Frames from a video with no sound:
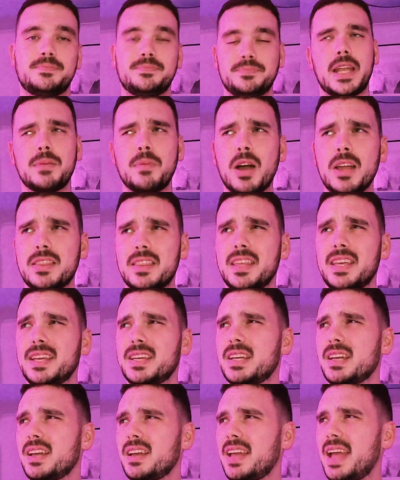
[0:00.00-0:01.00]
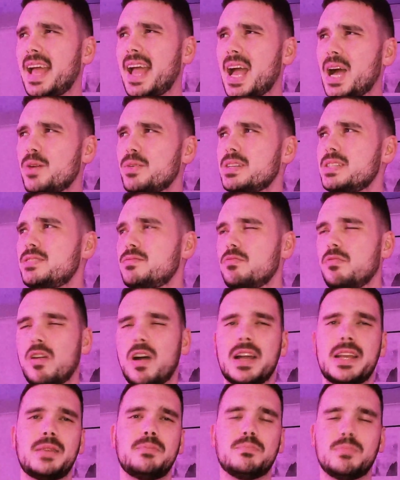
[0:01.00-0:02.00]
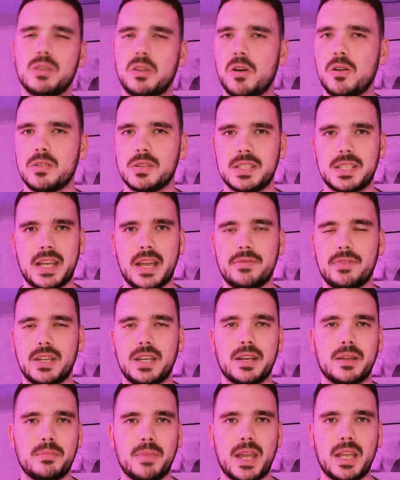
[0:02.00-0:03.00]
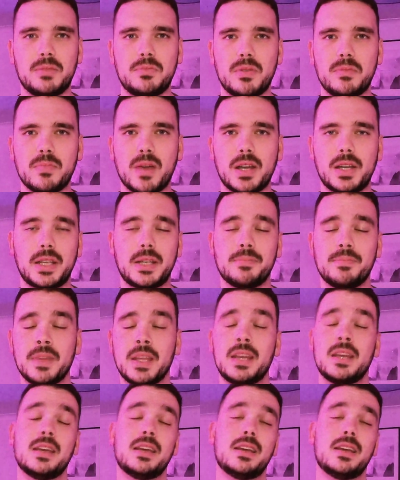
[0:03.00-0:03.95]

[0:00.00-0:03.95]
Now you might think, how is writing blogs ever gonna make me money?